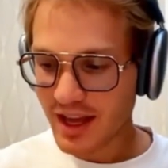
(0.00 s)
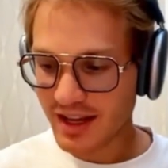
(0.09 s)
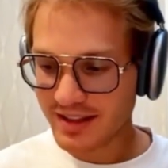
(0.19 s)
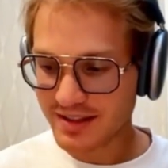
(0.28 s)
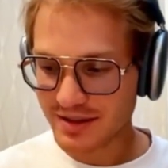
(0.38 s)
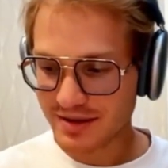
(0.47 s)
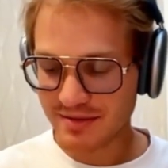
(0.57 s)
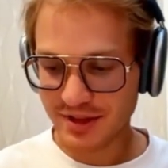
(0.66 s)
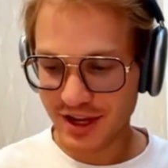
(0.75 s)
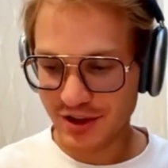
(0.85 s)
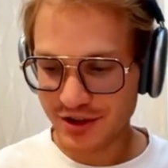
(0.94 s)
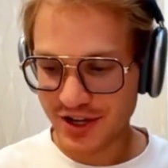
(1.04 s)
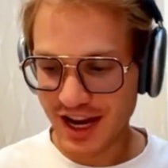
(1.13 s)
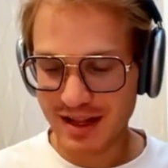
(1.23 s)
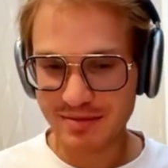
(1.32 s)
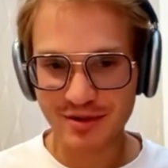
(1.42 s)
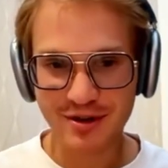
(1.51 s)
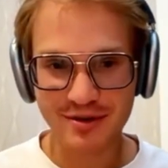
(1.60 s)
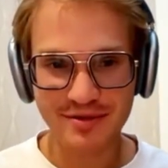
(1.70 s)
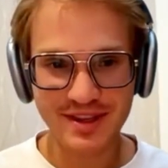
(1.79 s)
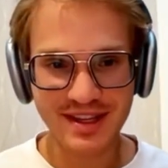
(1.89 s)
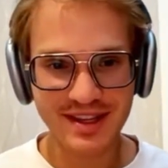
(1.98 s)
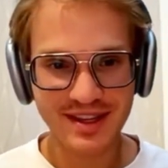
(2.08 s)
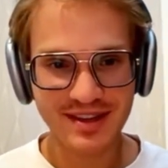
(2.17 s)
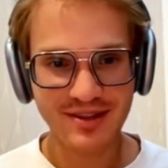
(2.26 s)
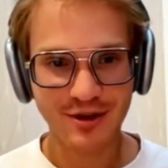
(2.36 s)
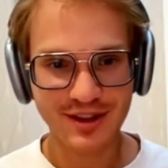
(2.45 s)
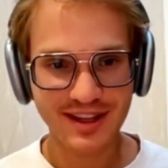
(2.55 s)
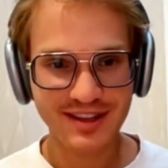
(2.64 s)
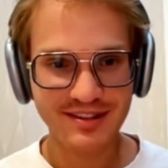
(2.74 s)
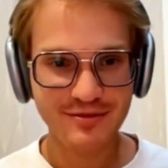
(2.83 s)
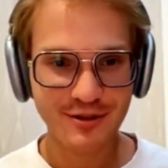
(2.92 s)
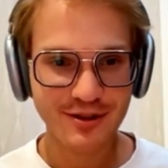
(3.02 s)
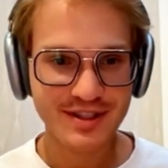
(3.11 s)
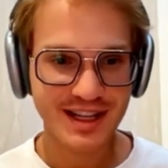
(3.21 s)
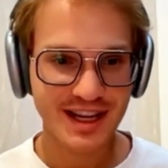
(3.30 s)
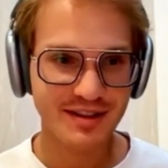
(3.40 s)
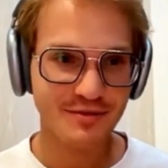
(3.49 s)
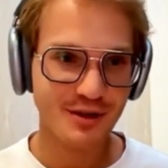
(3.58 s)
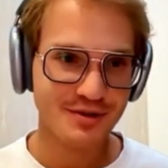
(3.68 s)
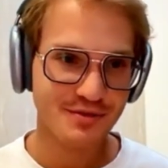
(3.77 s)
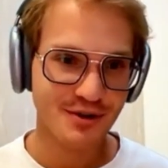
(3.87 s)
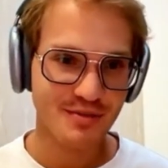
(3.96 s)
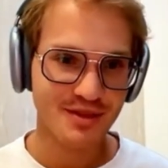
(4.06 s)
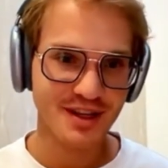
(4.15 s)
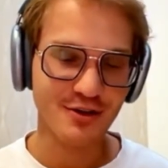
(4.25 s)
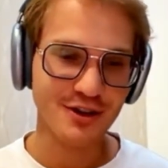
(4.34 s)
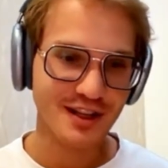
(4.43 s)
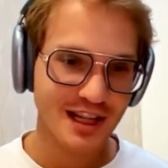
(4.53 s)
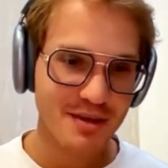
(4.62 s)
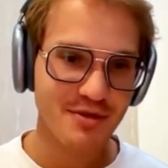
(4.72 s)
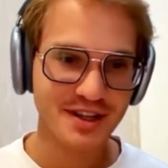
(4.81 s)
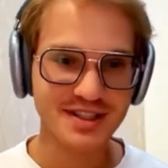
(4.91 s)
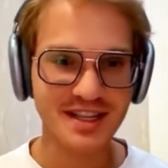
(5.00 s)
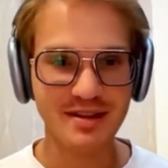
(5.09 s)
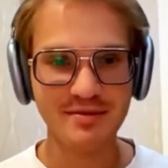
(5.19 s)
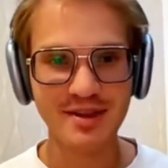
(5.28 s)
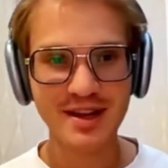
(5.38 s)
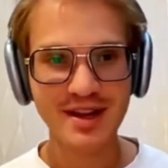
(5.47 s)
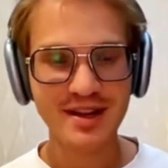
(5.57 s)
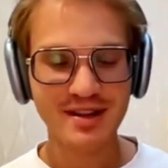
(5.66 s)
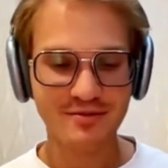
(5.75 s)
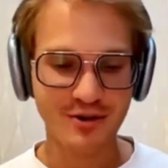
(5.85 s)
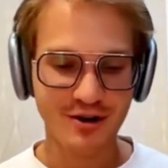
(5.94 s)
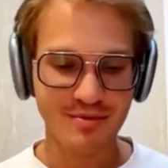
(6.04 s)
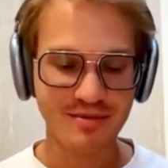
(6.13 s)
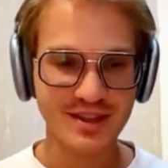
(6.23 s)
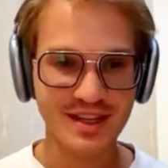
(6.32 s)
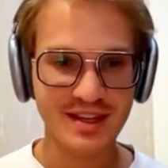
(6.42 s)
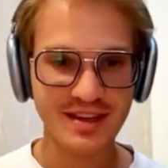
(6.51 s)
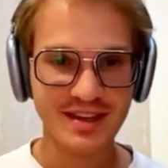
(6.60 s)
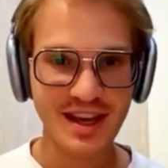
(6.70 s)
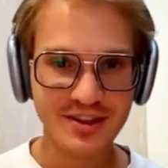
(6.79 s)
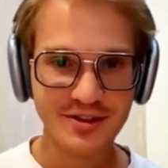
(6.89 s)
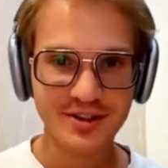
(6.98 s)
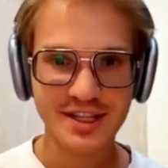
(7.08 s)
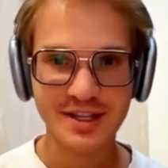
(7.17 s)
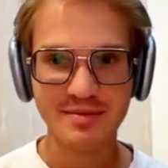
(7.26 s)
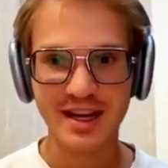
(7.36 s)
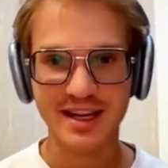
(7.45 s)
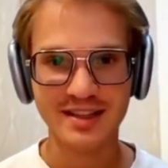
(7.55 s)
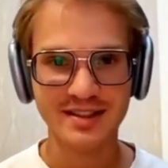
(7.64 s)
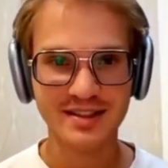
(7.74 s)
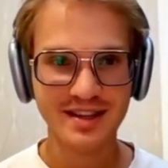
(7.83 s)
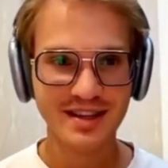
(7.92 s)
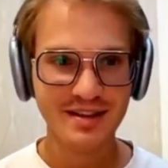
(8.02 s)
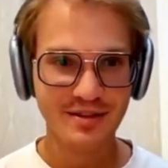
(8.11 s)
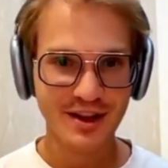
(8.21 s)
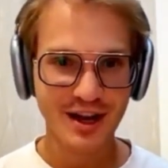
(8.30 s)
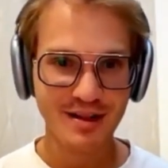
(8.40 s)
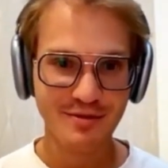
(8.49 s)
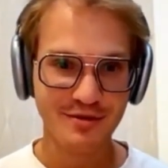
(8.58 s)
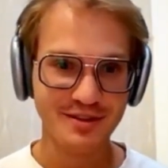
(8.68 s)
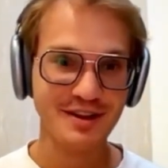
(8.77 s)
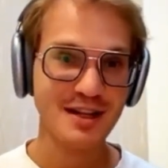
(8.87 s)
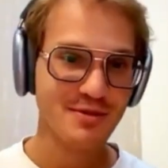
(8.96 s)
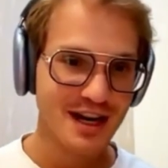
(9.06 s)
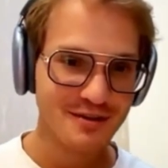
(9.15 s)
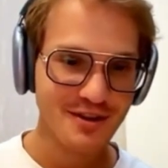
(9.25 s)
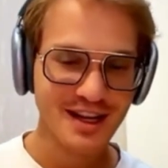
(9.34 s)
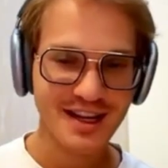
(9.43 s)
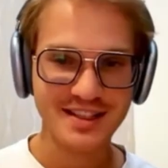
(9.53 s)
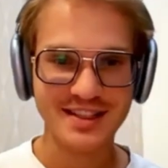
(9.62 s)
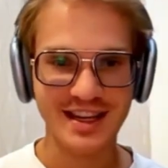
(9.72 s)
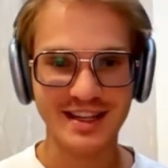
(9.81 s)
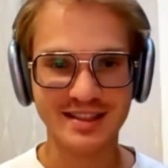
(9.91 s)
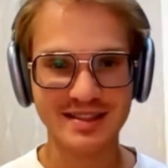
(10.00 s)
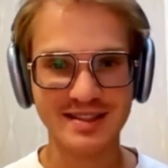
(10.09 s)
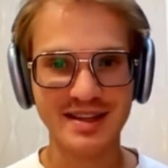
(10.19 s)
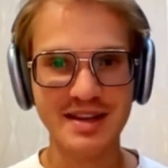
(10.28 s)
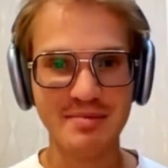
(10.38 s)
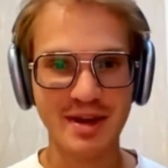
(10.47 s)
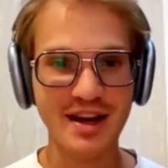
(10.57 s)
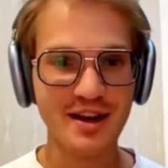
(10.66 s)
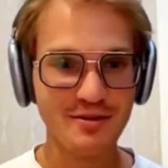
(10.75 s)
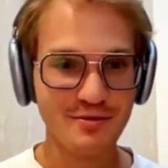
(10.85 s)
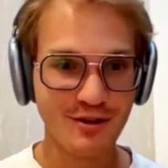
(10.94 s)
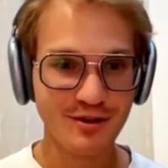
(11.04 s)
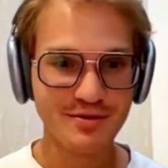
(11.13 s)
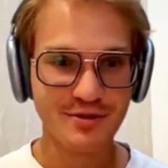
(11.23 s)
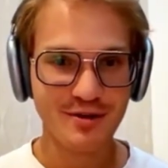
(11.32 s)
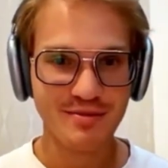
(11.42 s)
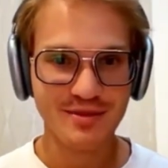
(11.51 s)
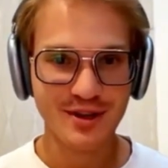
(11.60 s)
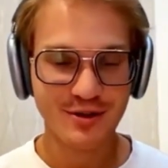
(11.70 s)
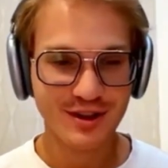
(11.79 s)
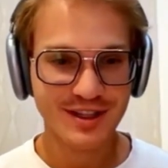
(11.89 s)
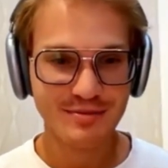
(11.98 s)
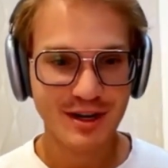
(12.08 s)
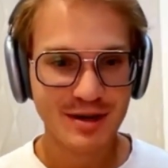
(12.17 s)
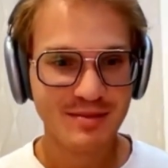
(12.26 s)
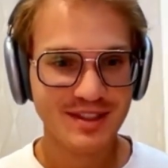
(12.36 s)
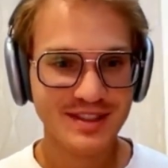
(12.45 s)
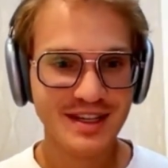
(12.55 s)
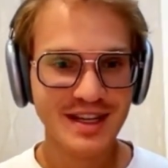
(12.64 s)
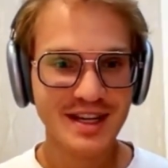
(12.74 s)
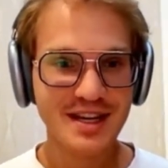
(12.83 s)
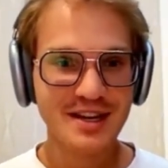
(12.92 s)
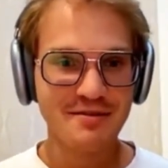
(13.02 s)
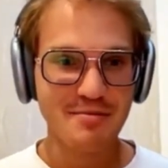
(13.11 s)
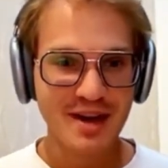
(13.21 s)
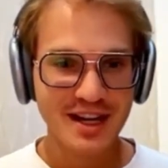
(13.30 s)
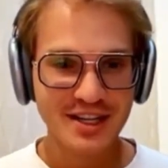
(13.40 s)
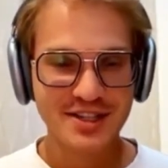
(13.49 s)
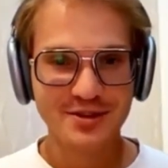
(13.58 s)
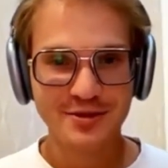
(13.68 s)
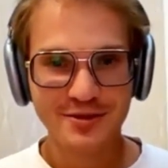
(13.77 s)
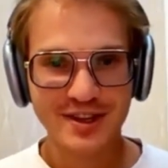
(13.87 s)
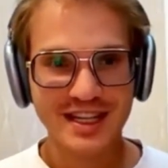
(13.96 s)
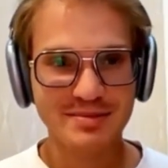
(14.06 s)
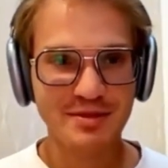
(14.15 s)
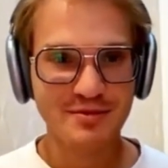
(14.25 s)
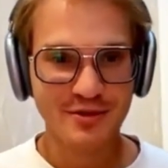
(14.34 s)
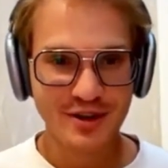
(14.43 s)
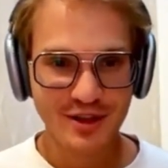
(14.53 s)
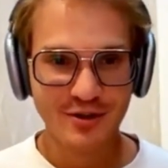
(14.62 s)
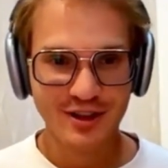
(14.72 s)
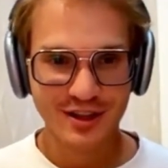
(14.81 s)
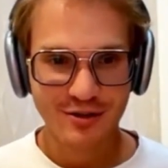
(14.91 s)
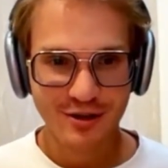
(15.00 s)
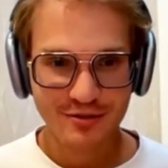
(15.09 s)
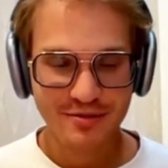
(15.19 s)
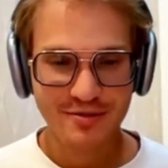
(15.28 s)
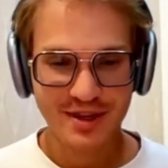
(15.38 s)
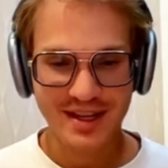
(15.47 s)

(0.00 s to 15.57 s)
And with a huge help of the Kotlin folks, like the folks from the Kotlin libraries team, from the Ktor team, and with the help of developer advocates and many other folks from the Kotlin department, we managed to do that before the Kotlin Conf.